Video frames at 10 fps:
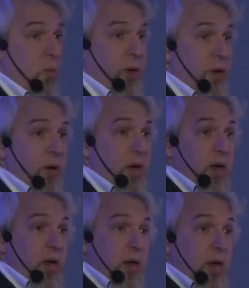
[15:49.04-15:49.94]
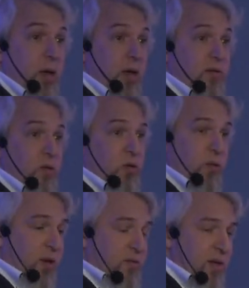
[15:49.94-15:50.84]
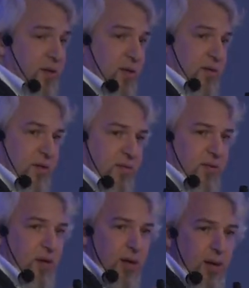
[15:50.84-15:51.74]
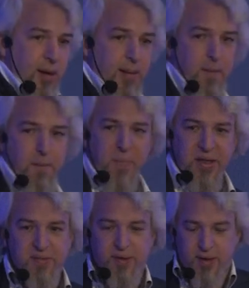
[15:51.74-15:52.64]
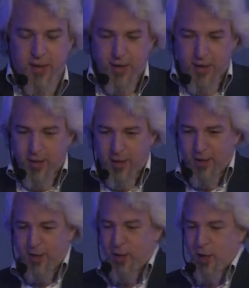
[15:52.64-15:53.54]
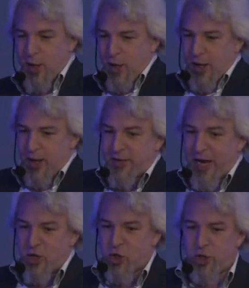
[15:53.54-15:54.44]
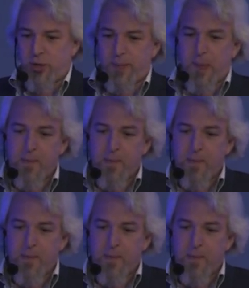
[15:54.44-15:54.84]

We're, uh, uh, so, so, there's the, the, this uh, uh basic uh, uh, tension